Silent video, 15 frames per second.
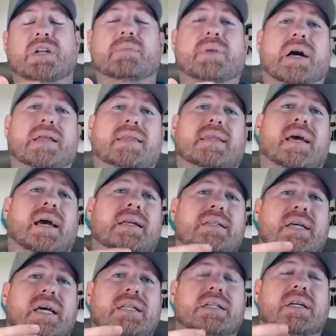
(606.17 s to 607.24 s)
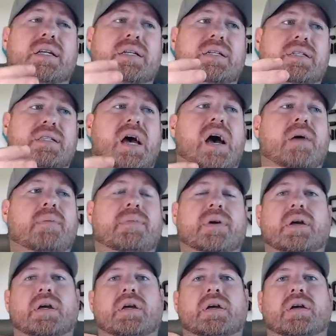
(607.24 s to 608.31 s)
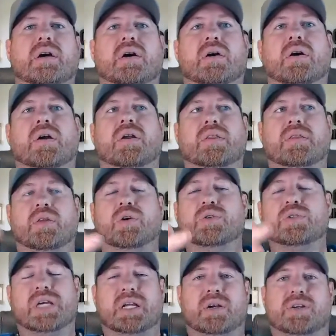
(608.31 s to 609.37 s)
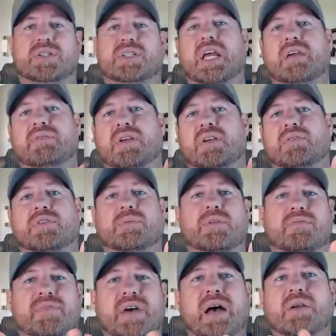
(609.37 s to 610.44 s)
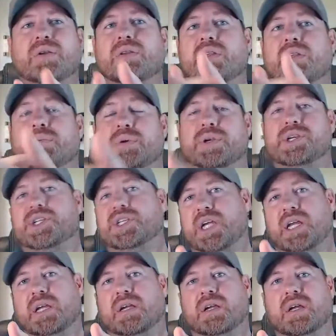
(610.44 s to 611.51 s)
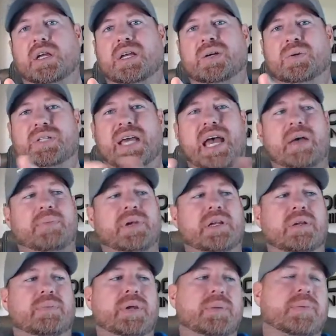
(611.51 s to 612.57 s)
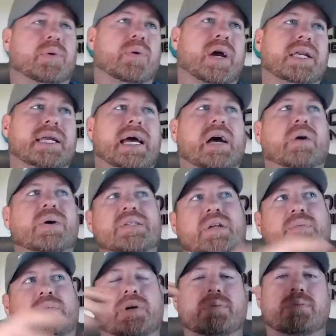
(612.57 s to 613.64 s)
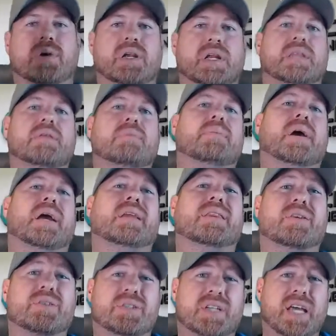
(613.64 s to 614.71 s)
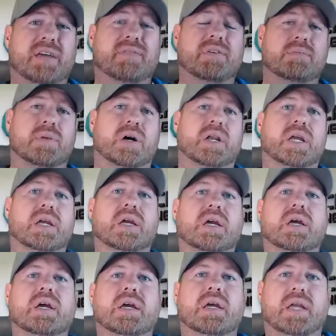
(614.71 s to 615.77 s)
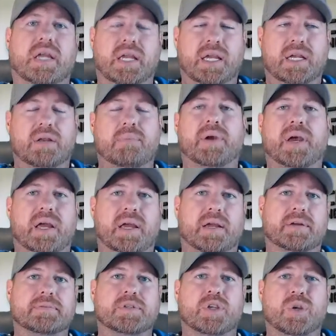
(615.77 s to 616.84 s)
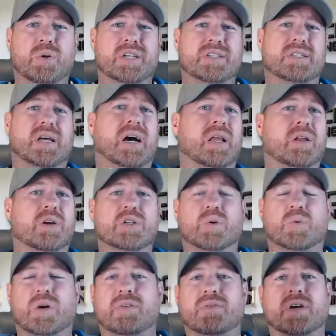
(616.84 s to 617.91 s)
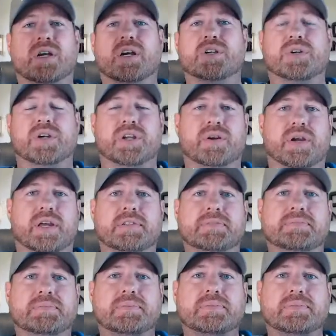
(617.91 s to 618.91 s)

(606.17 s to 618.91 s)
about that is that's going to stop those that are saving from the value depreciating. What's happening to people right now is they're putting money in the bank, they're saving money in a bank, US dollars or whatever country you're in,